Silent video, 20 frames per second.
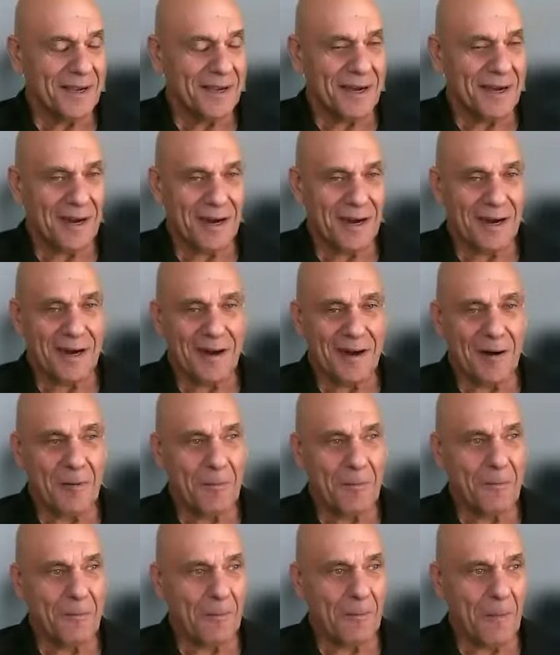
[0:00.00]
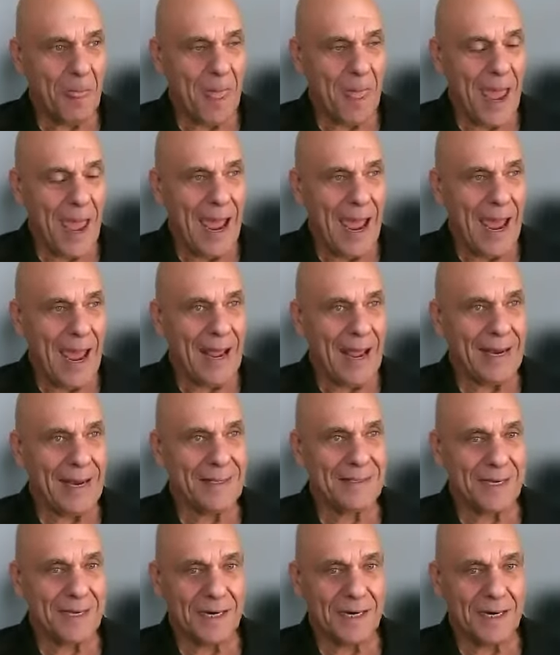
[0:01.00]
um,
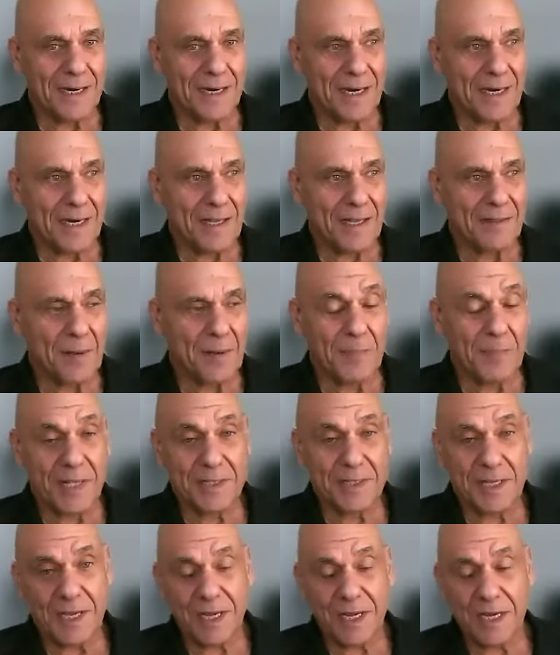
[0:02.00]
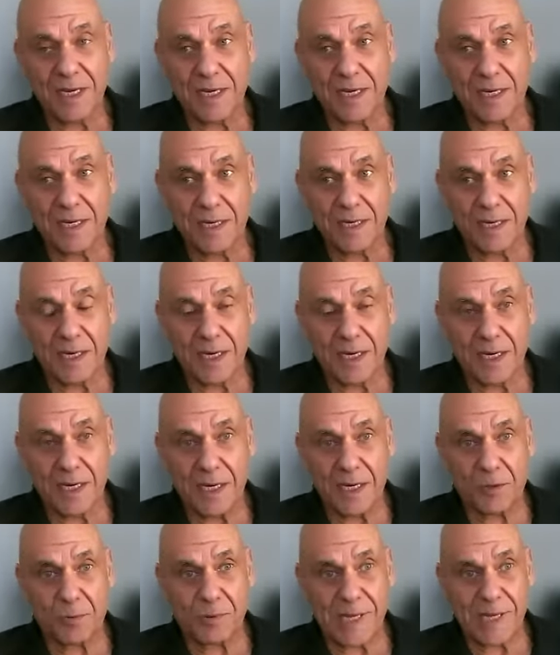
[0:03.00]
and uh, the building,
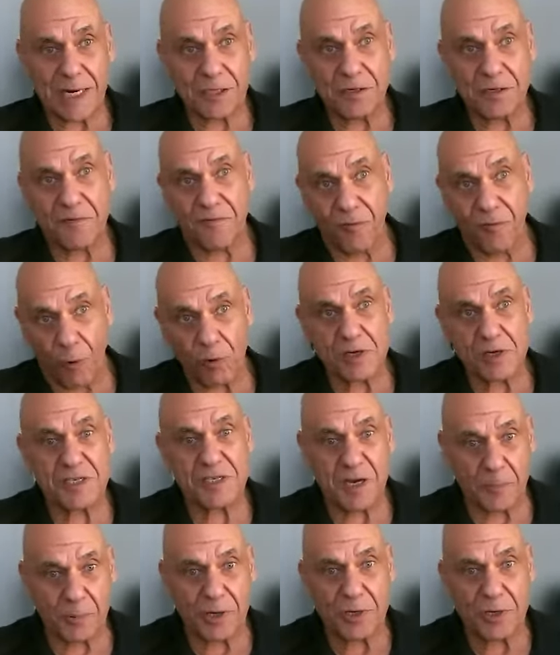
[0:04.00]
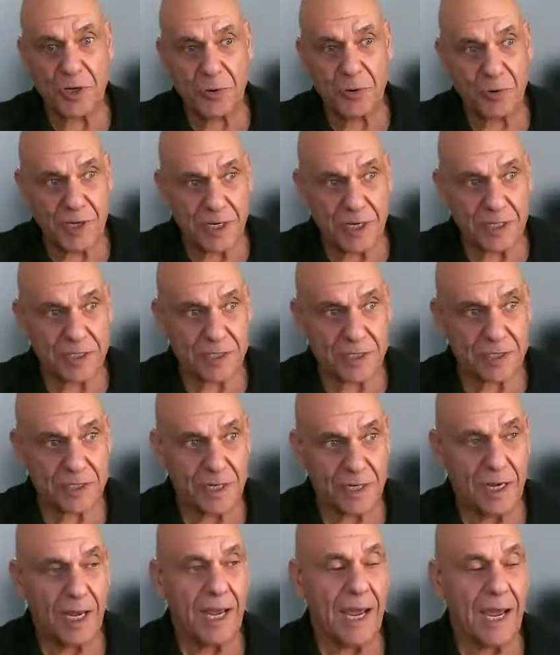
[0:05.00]
it, it was actually four separate units,
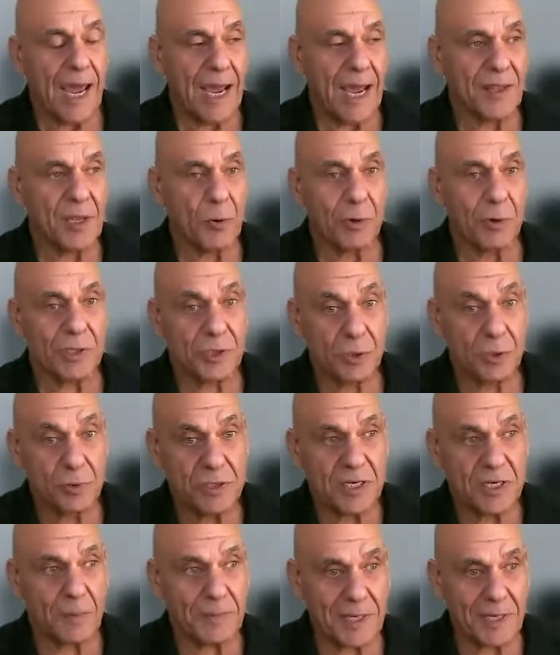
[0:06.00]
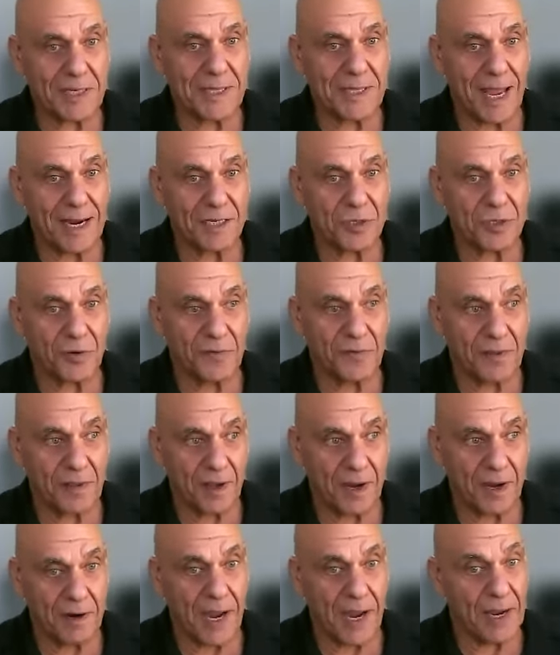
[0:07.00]
and there were two septic tanks over
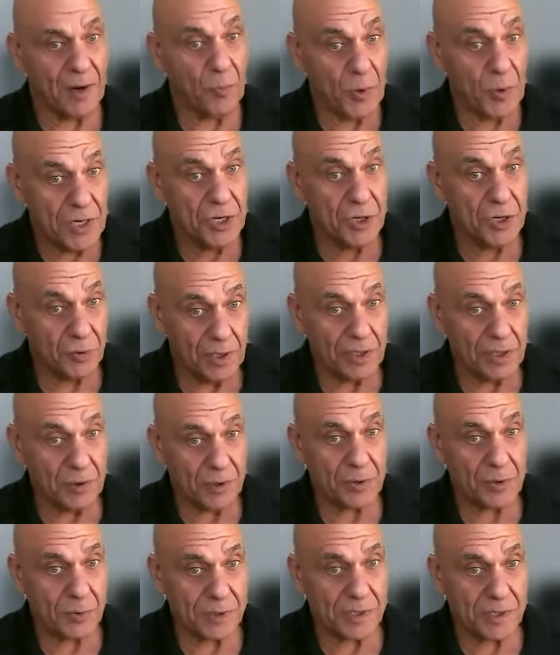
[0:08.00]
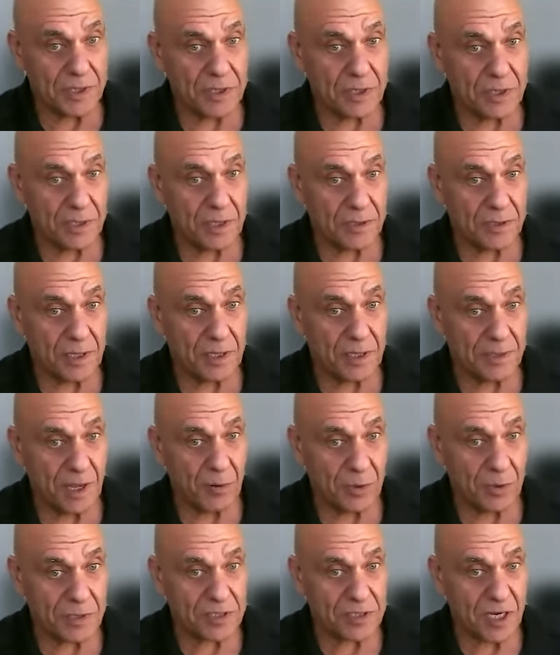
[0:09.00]
there. And we knew that this was this, there
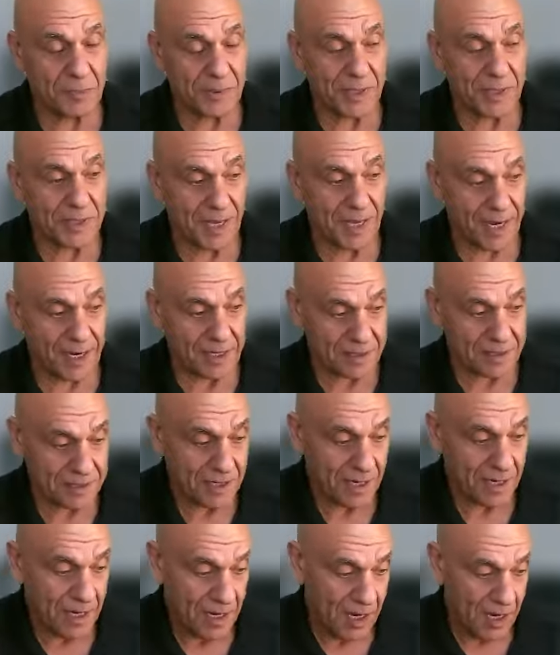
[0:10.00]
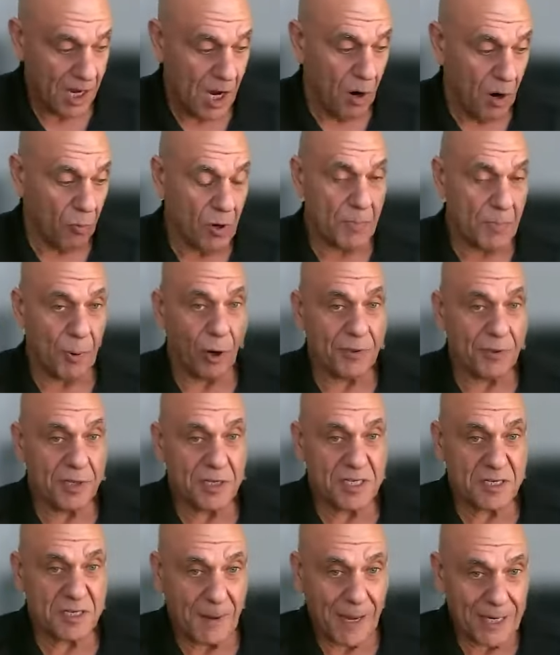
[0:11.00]
were septic tanks. We brought the
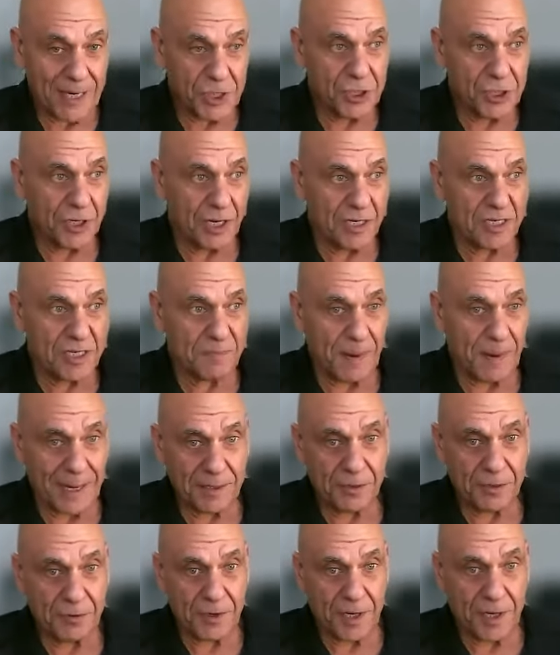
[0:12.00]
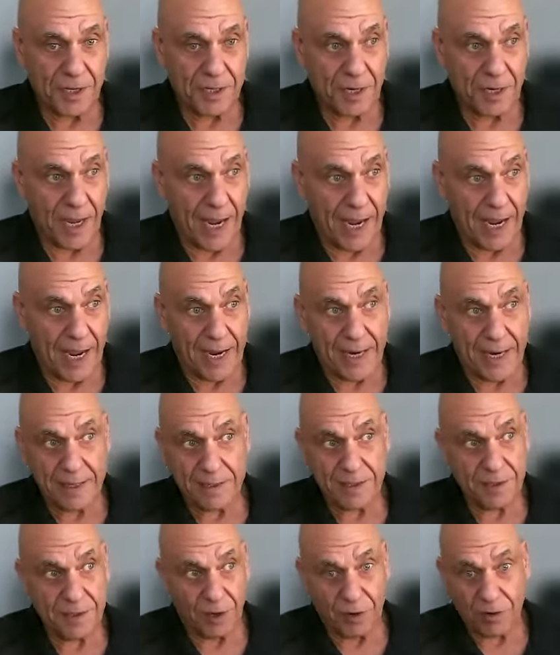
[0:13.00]
inspection inspector in, and
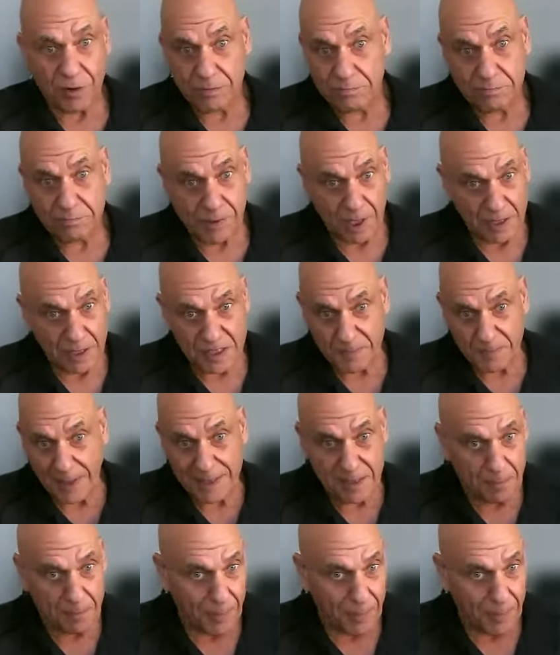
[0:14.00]
you know they inspect the